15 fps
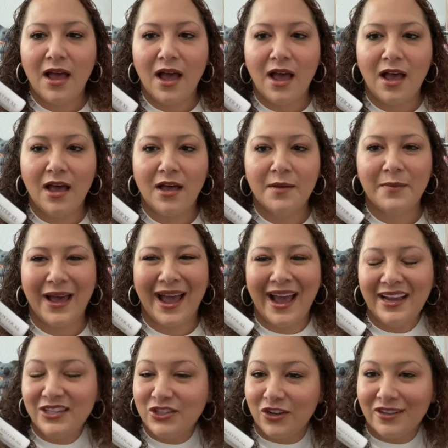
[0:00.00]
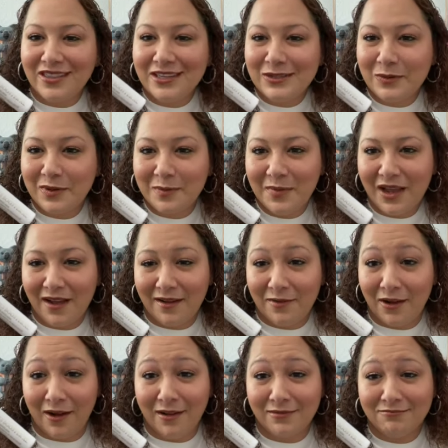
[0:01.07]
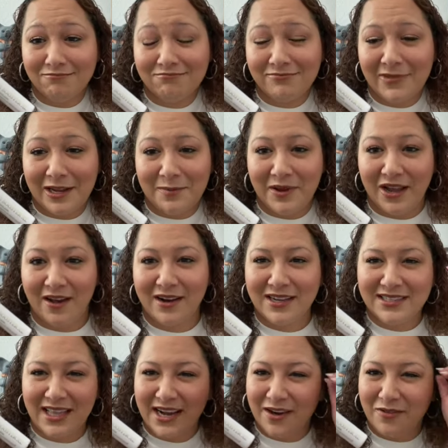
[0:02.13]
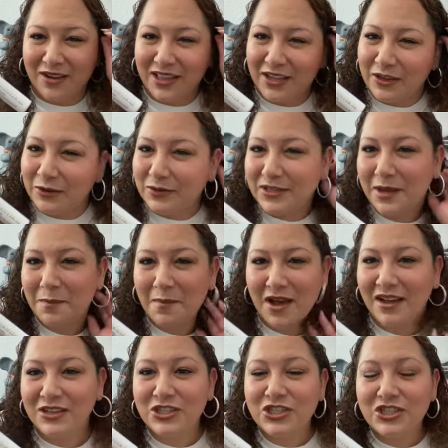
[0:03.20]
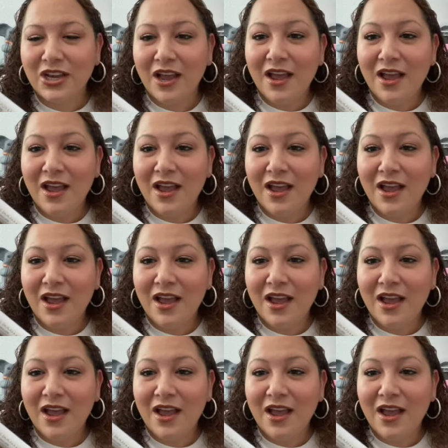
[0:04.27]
I took this with me. I'm gonna be honest, I didn't really use it much,